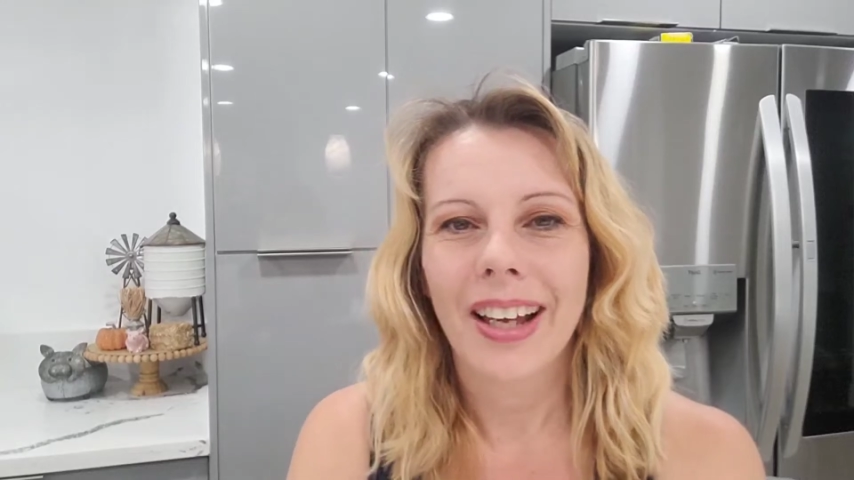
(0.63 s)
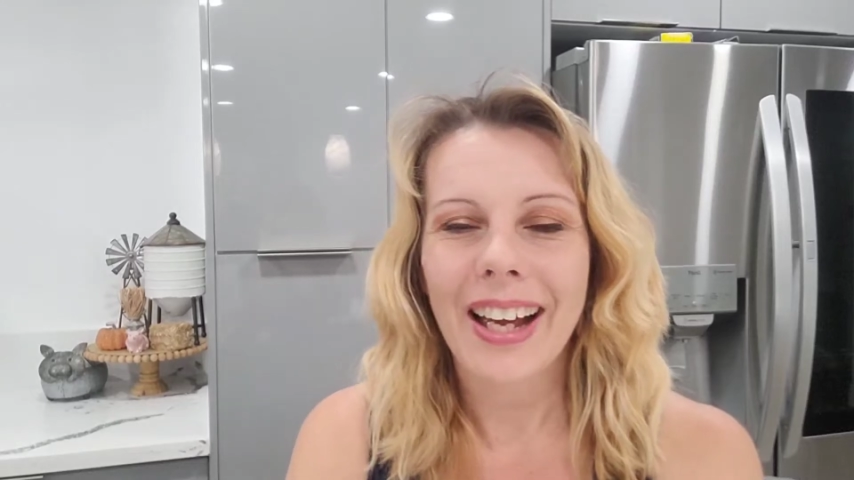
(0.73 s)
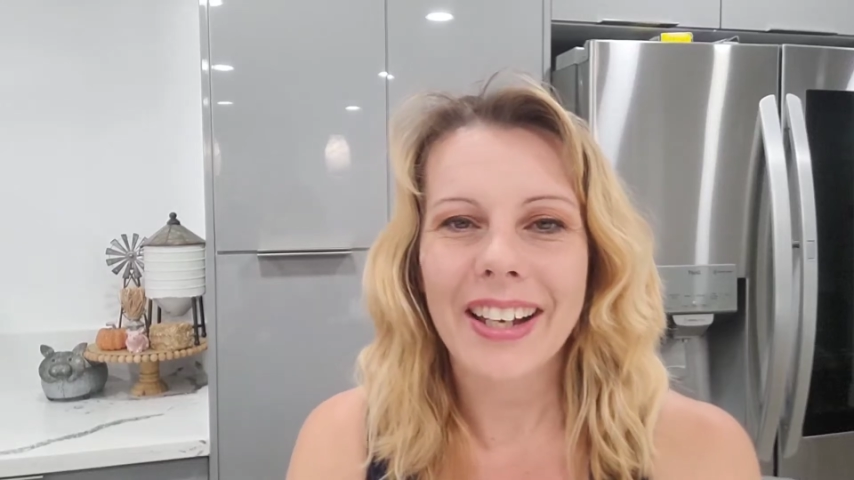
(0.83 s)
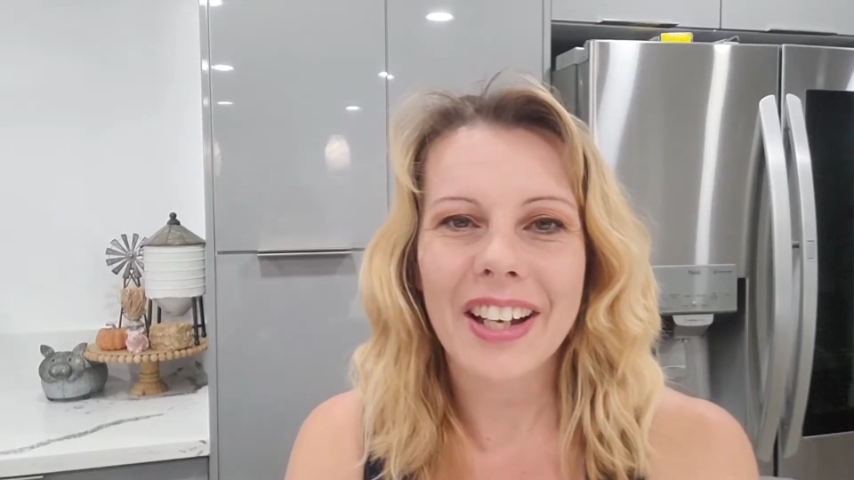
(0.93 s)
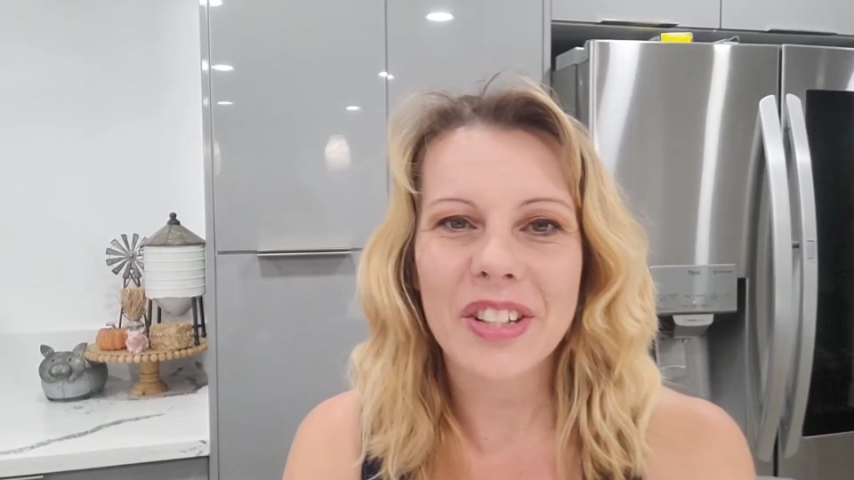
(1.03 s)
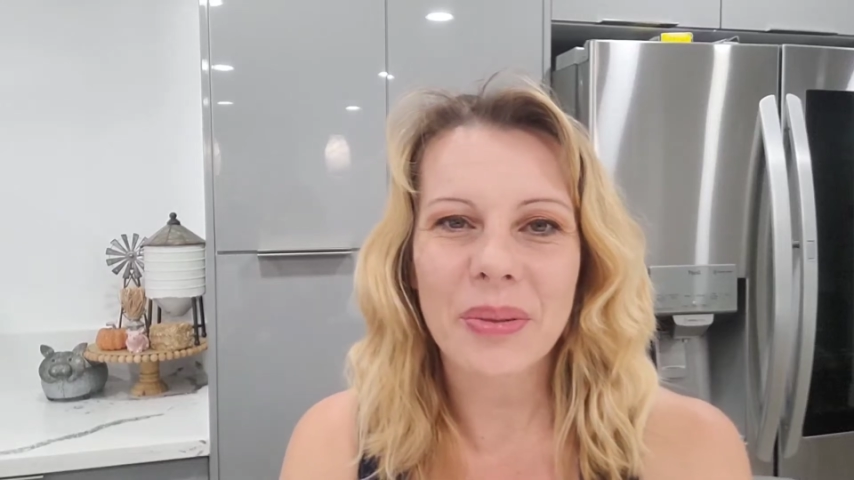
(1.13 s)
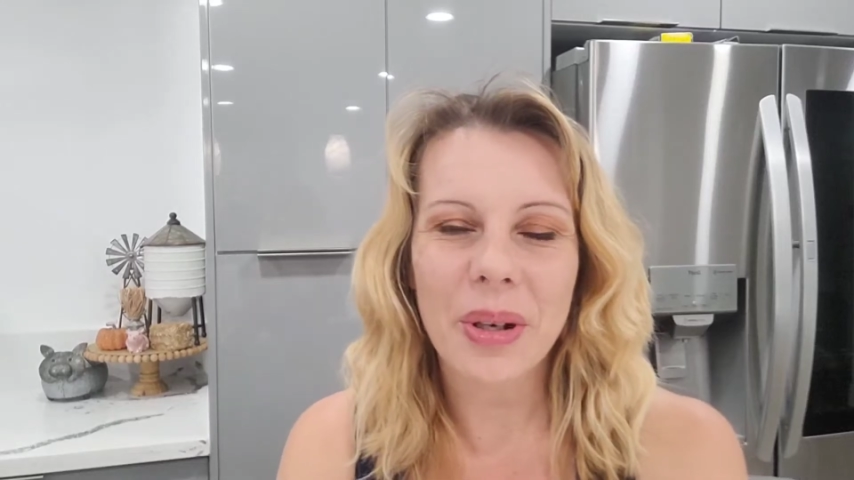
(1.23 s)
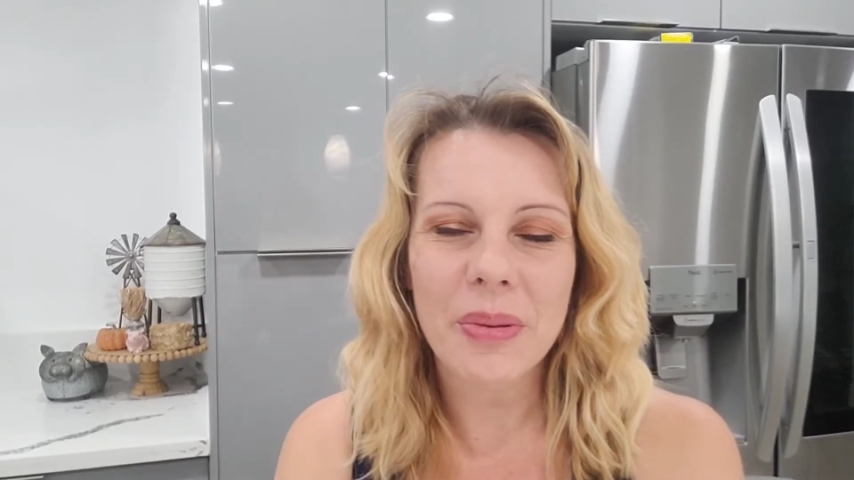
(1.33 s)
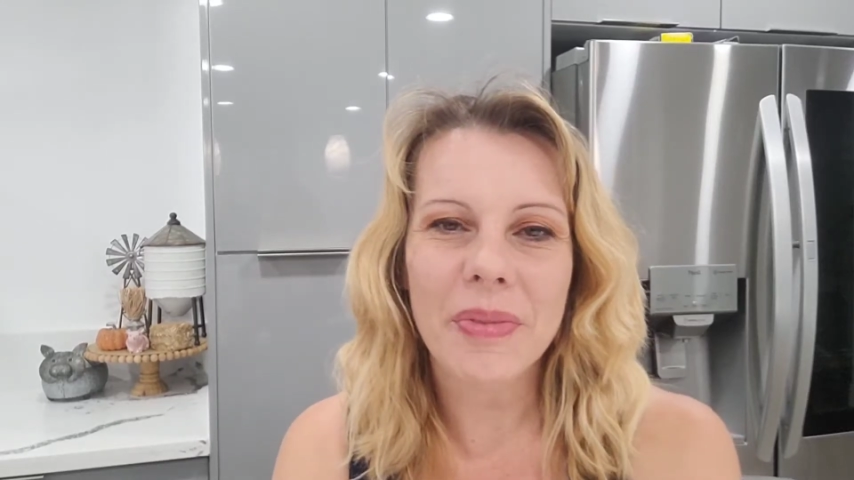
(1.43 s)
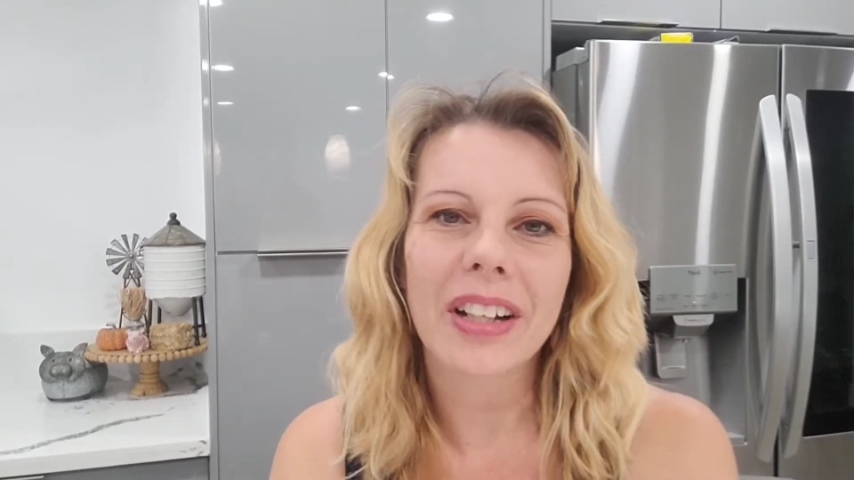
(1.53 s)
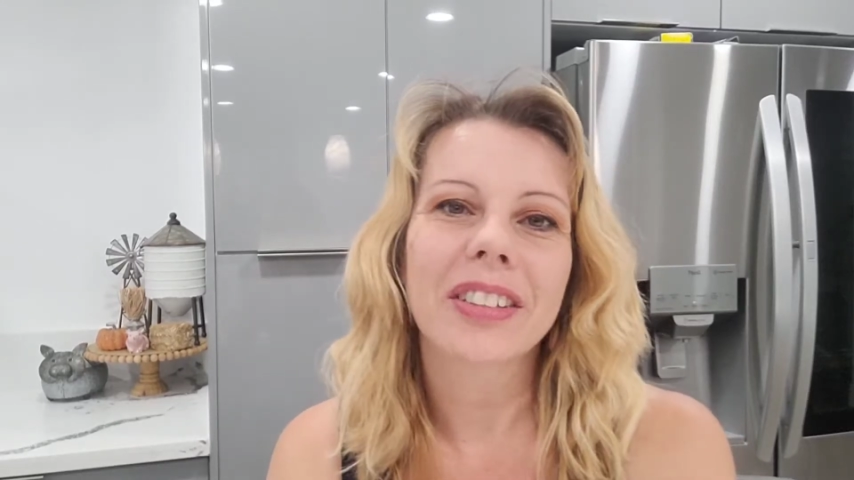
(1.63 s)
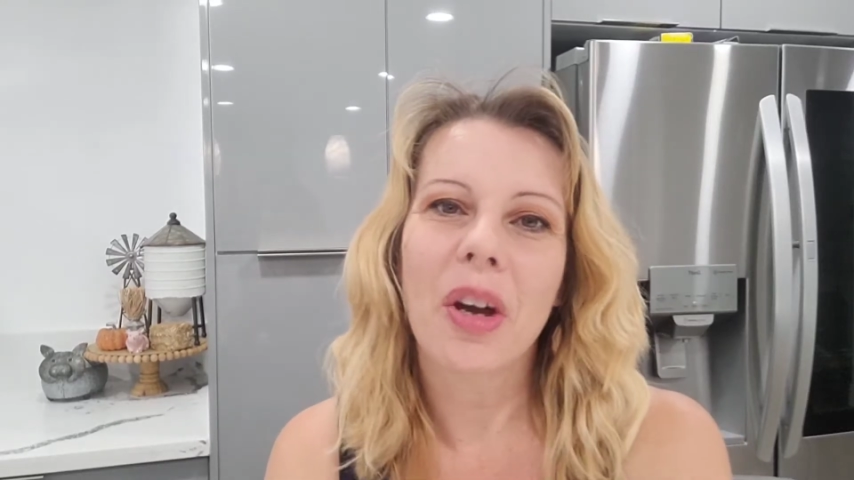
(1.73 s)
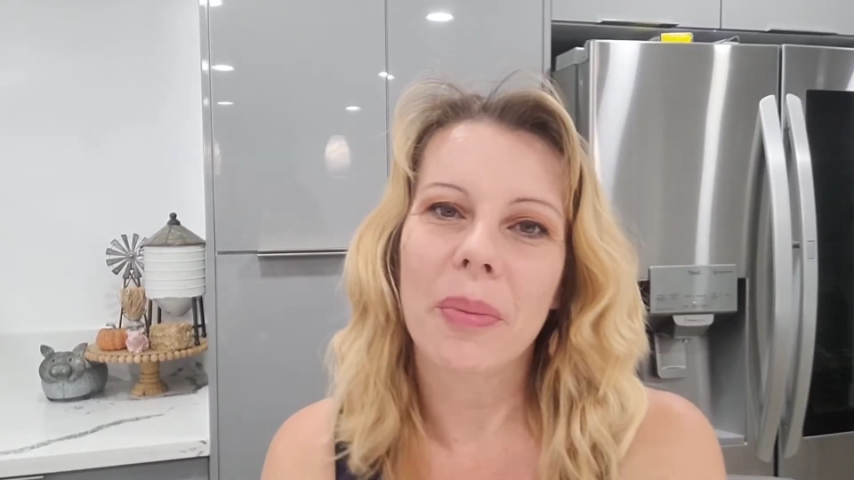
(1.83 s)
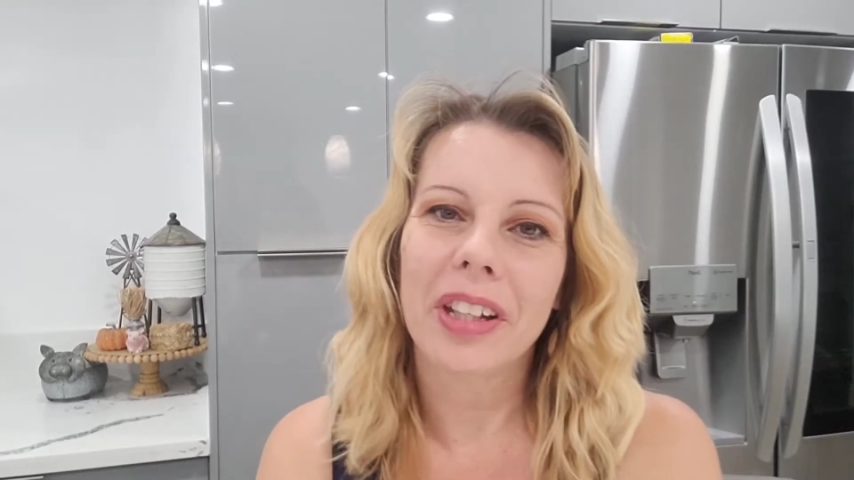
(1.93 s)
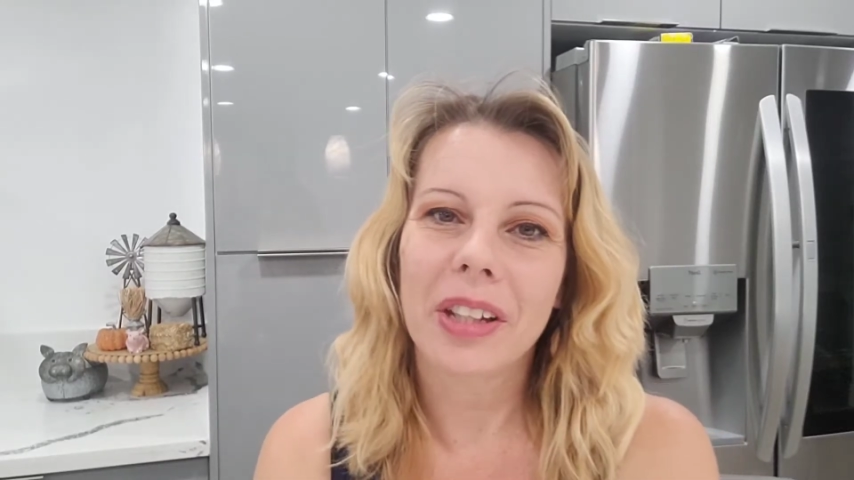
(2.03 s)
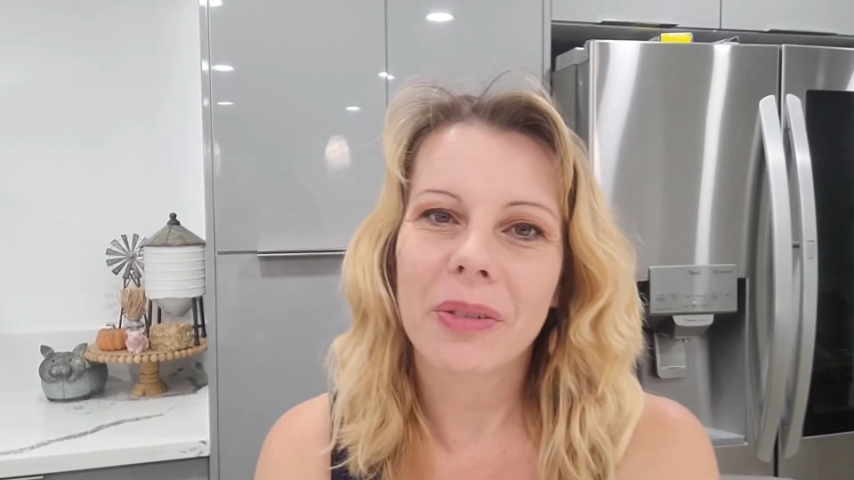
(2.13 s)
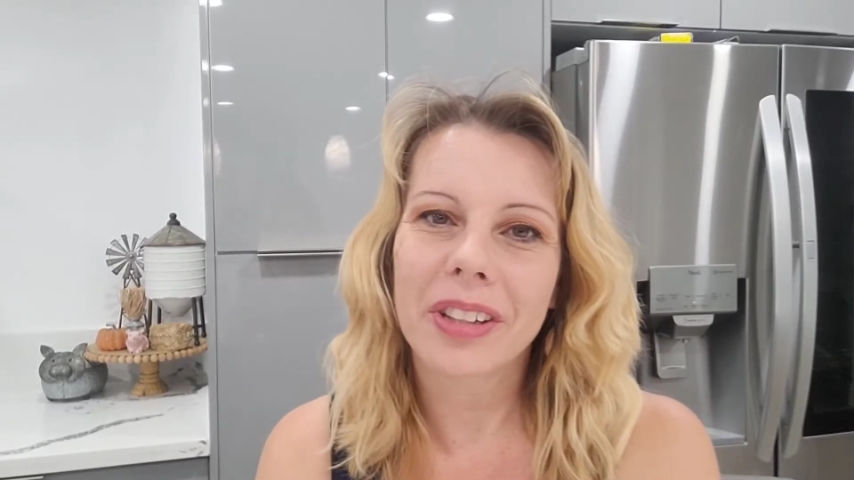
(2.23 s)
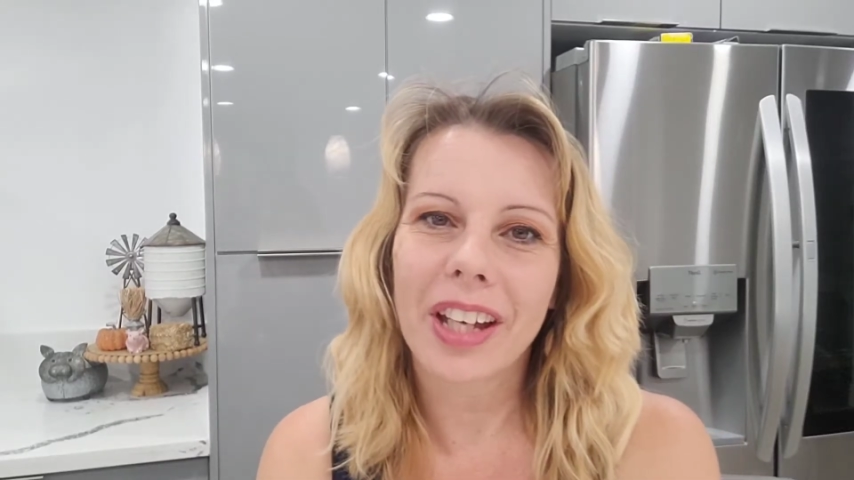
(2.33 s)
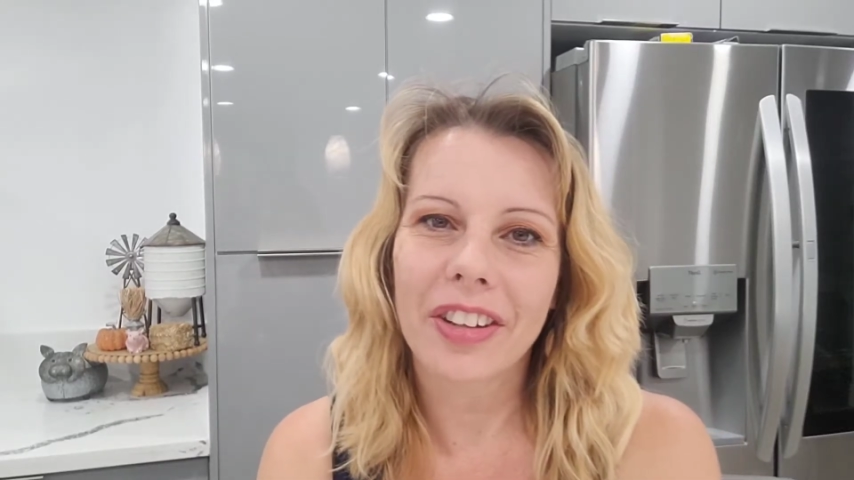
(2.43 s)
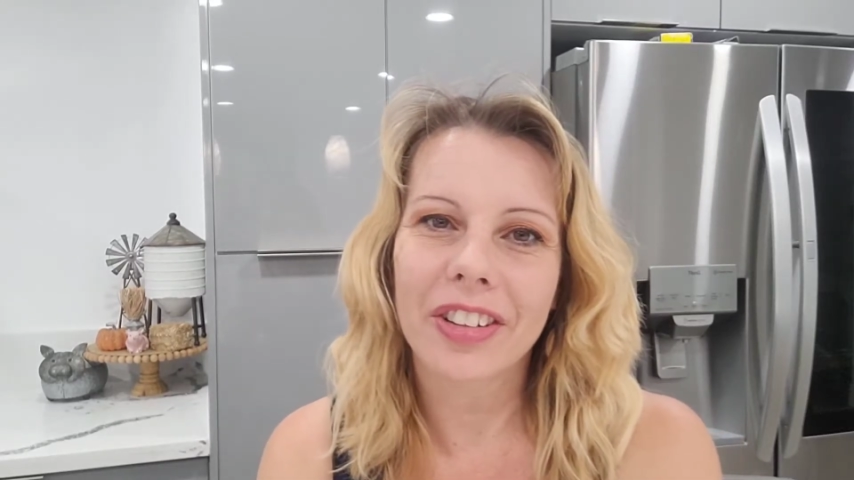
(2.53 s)
Hi guys, welcome back to Homemaking
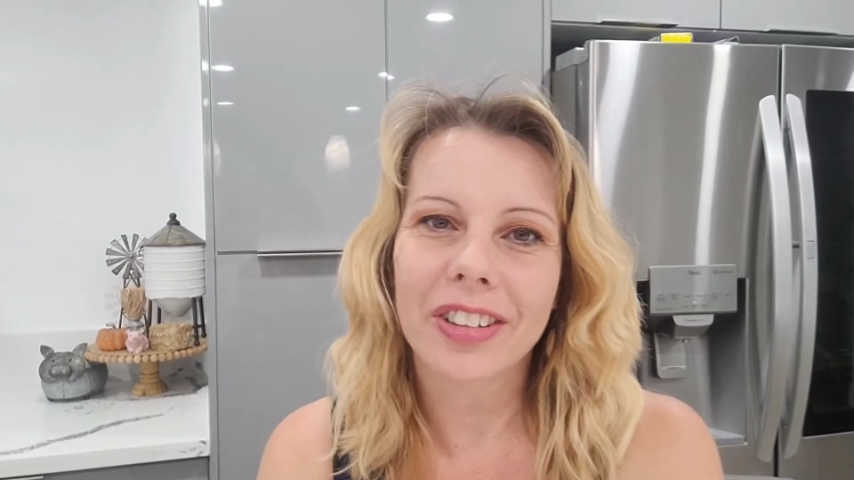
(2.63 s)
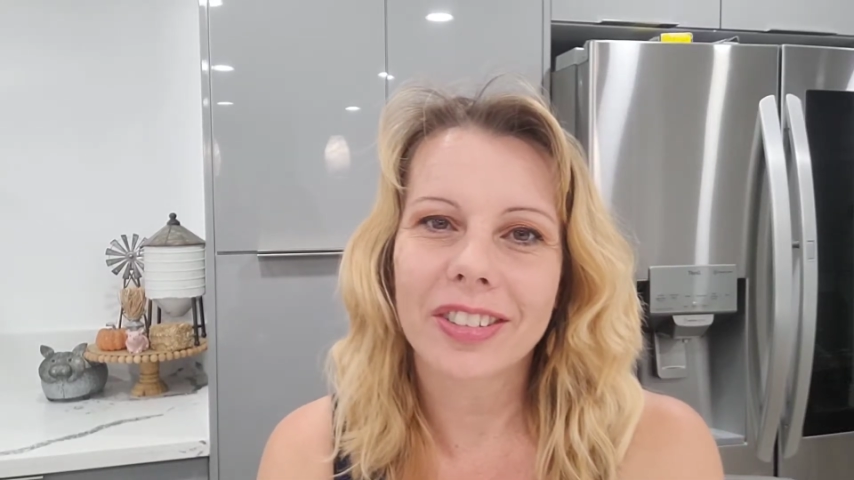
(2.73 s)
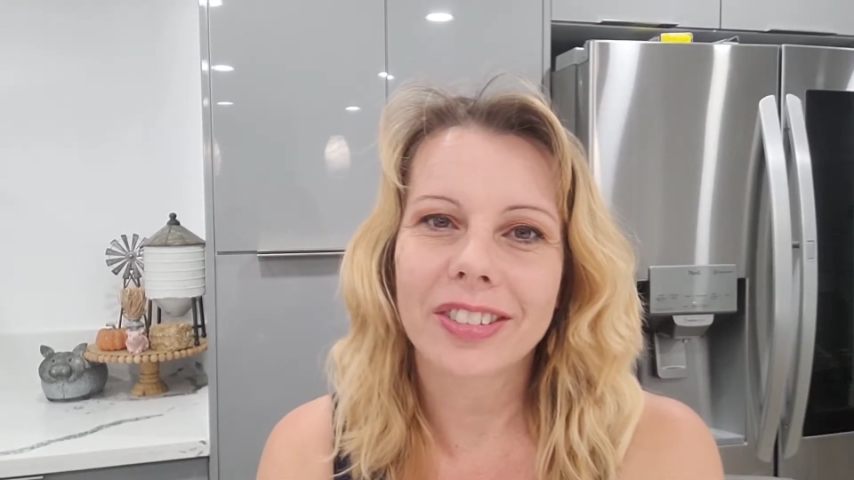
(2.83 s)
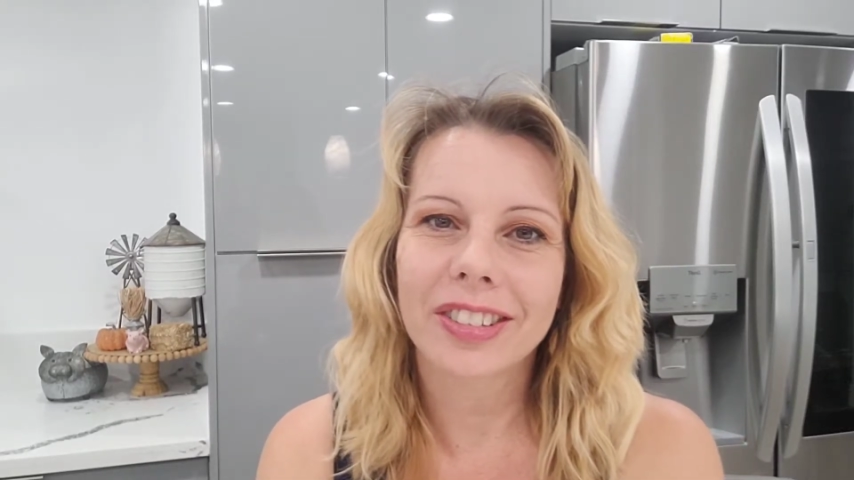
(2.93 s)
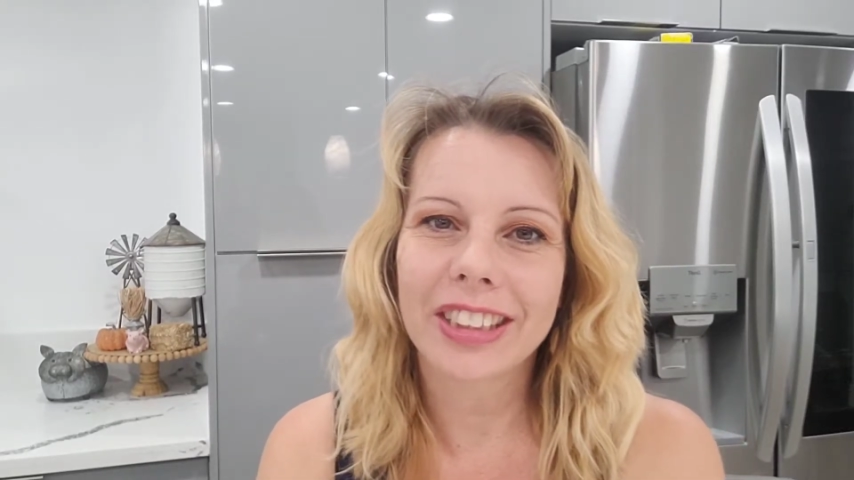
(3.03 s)
with Heather.